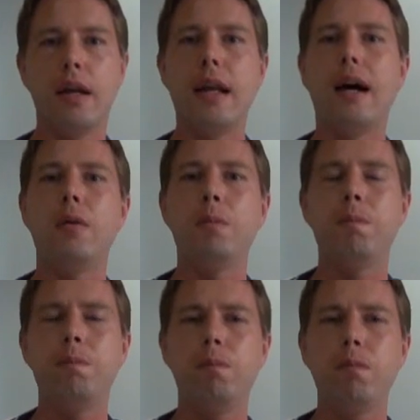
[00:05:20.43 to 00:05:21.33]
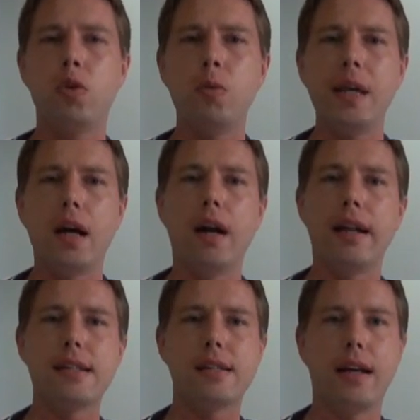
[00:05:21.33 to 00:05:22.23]
Now, to be
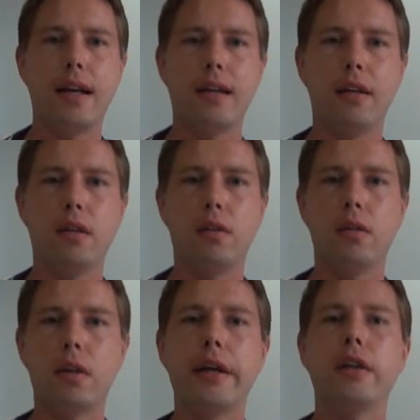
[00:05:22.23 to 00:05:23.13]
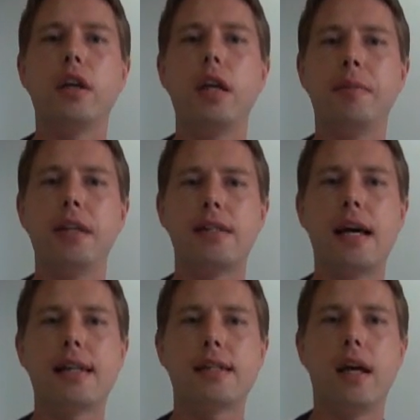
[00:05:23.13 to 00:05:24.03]
honest and trying to keep this
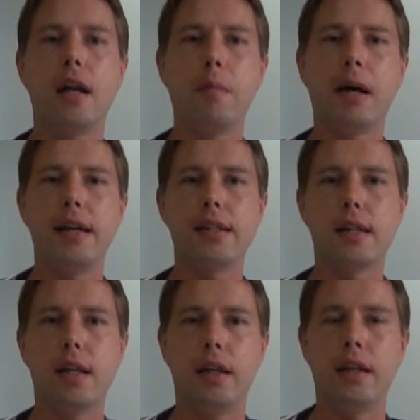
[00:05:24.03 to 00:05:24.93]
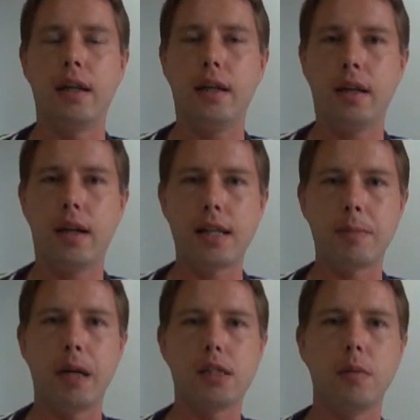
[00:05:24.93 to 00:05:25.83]
as unbiased and
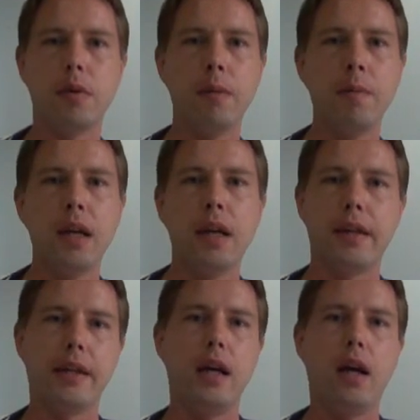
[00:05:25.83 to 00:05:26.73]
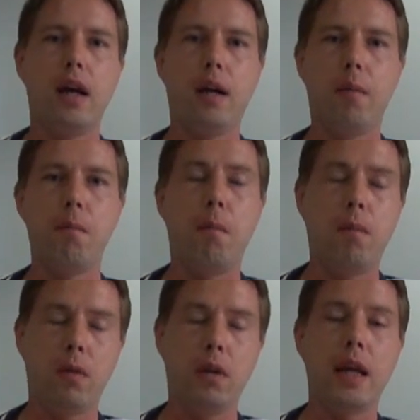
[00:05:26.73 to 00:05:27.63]
as possible, there are
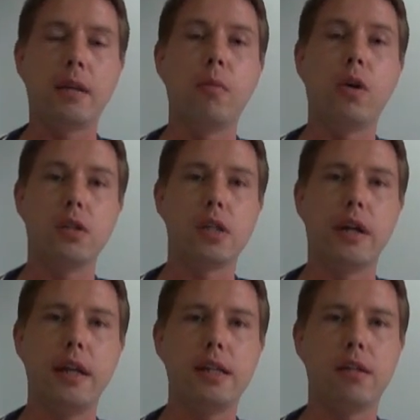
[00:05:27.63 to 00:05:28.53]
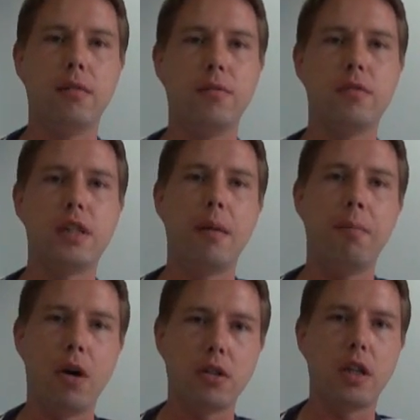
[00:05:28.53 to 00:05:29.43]
a lot more studies,
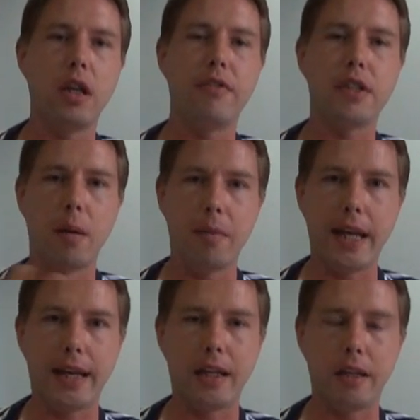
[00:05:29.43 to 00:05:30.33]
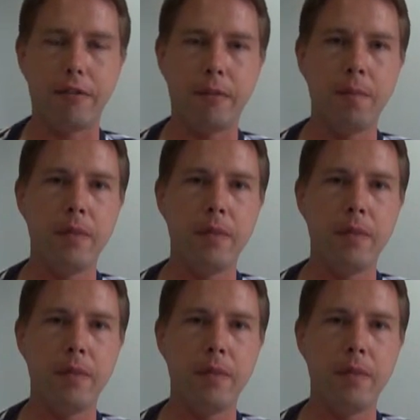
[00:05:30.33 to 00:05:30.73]
some positive, some negative.